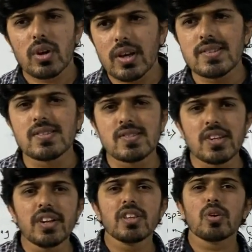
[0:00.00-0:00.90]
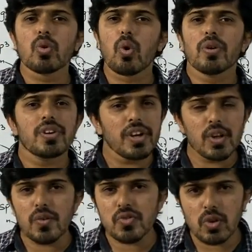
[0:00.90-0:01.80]
consider the quantity
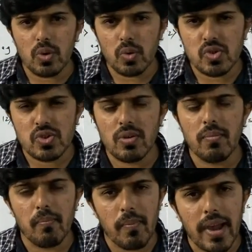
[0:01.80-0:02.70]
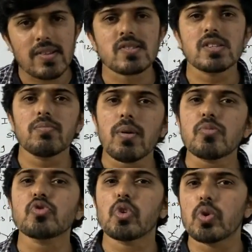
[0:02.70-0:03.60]
of solutes, maximum
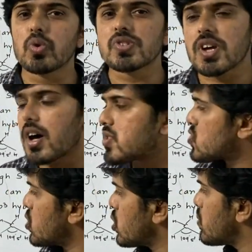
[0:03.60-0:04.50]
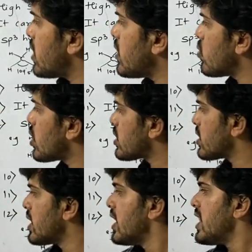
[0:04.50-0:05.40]
solutes are soluble in
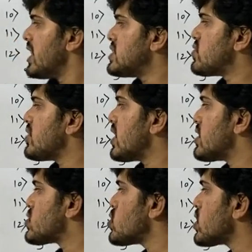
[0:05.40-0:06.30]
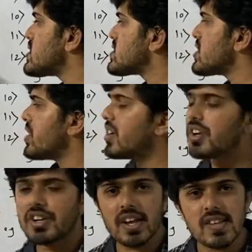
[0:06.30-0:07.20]
water, hence we also consider
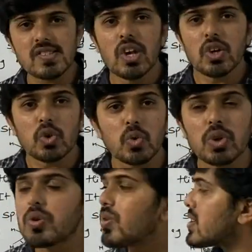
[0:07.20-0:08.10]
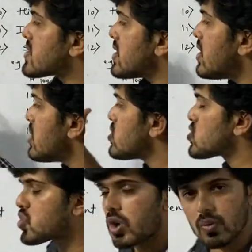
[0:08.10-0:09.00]
it as universal
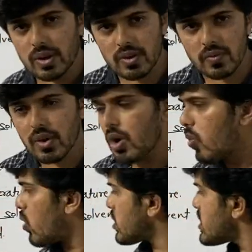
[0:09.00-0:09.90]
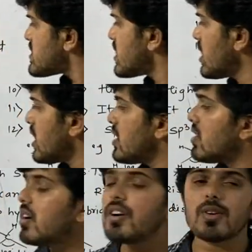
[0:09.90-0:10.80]
solvent. Water is an
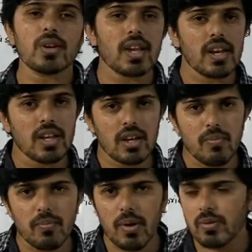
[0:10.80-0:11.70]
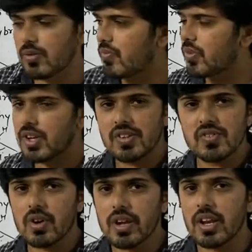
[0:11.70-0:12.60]
inert organic compound. It's
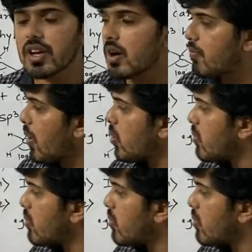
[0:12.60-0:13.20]
an organic compound,